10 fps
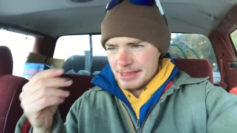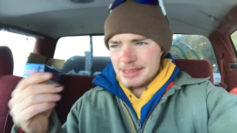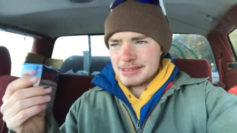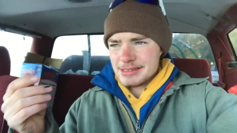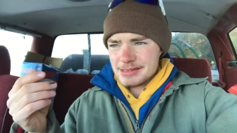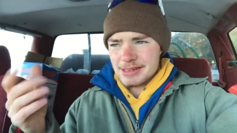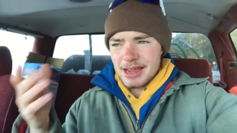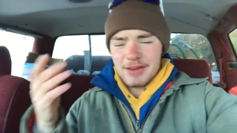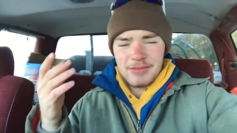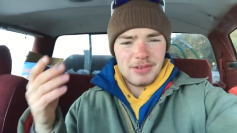is
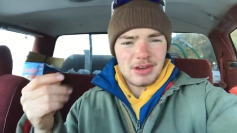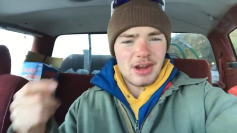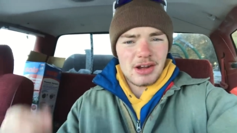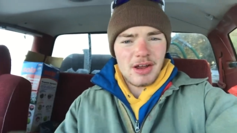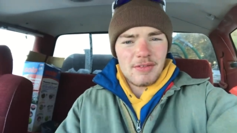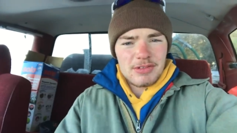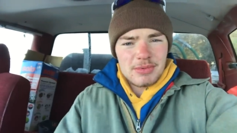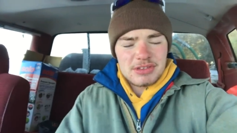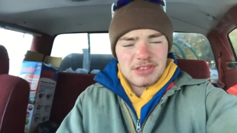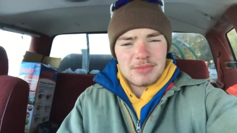kind of an
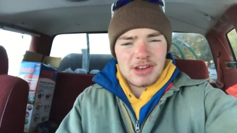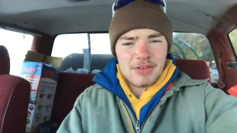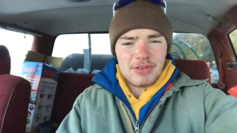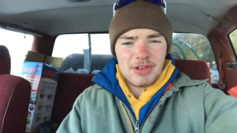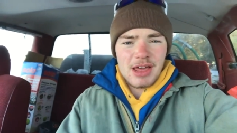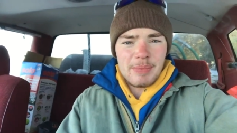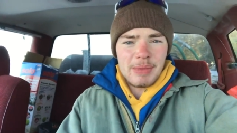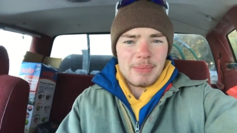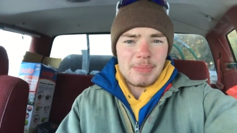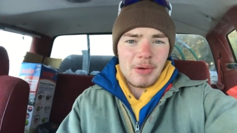uncomfortable subject for a lot of
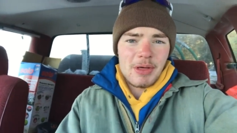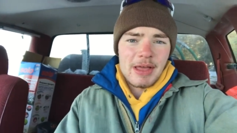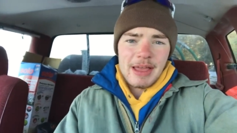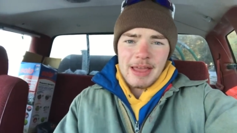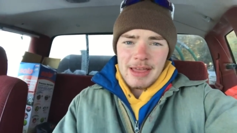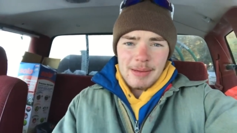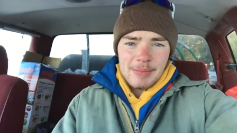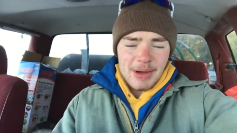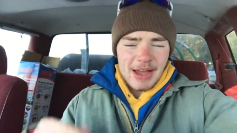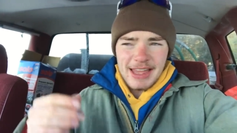people,
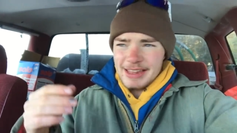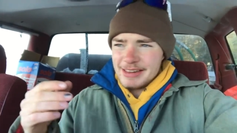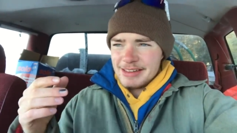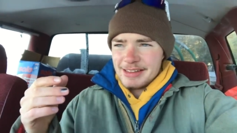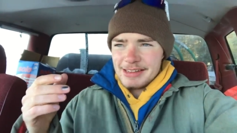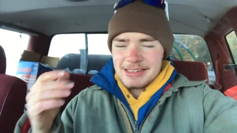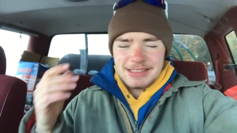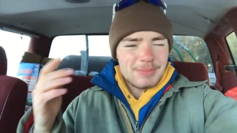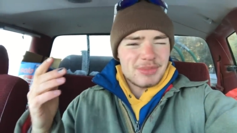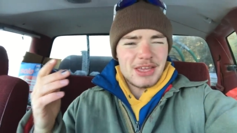but
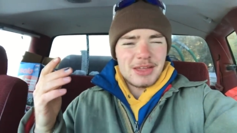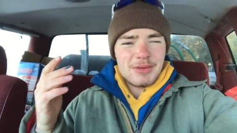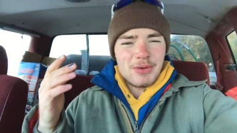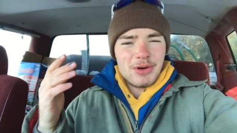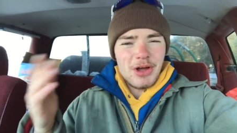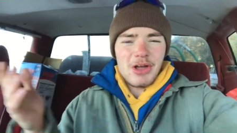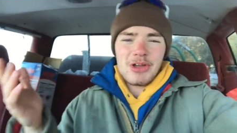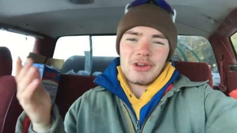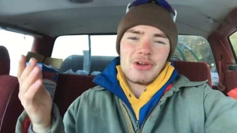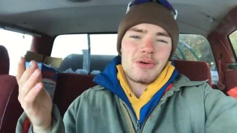it's something we're all
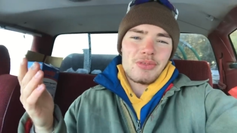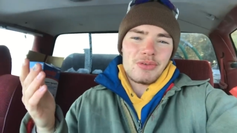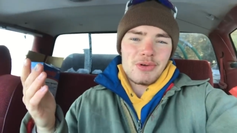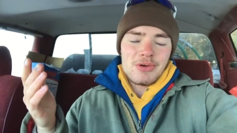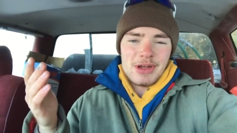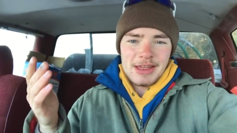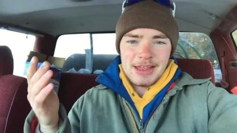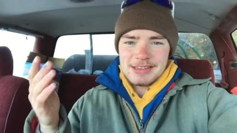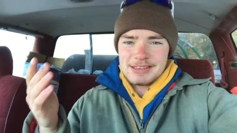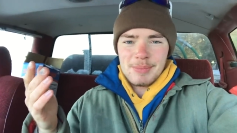going to go through
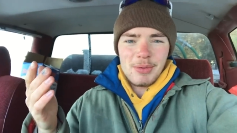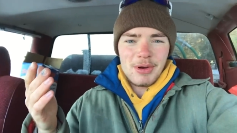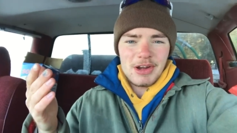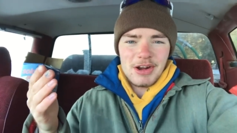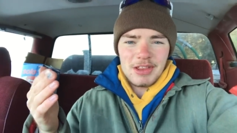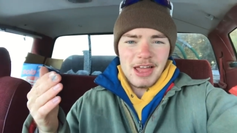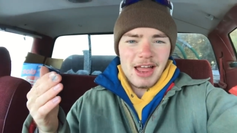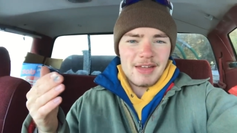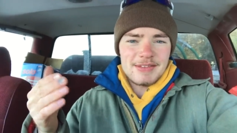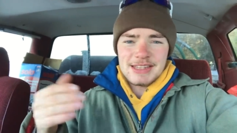at some point in our
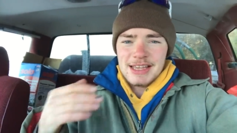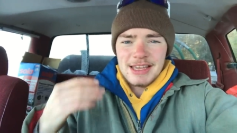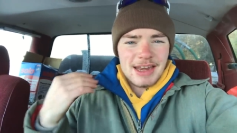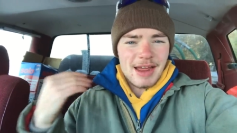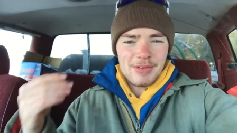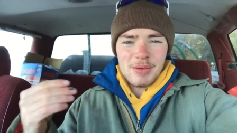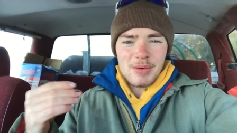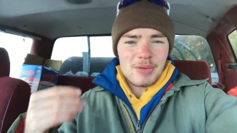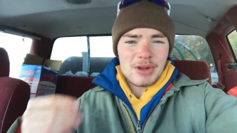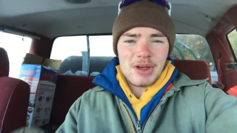lives, and
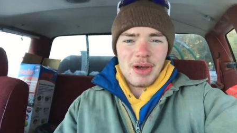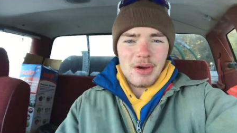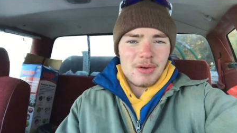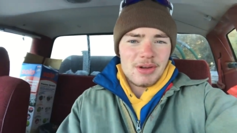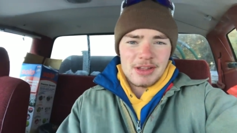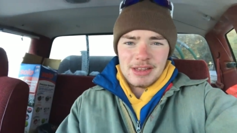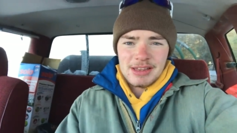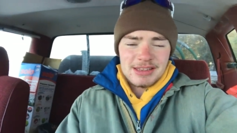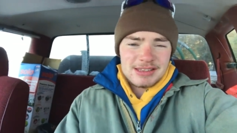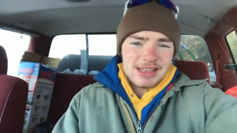everyone we know
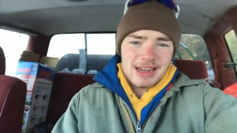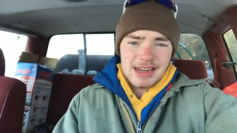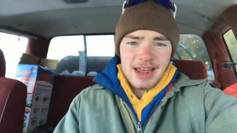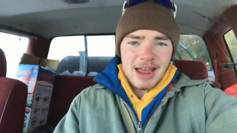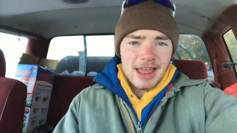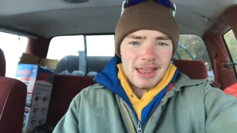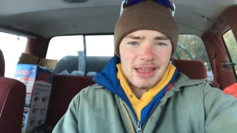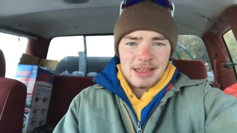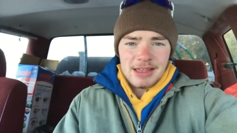is going to die.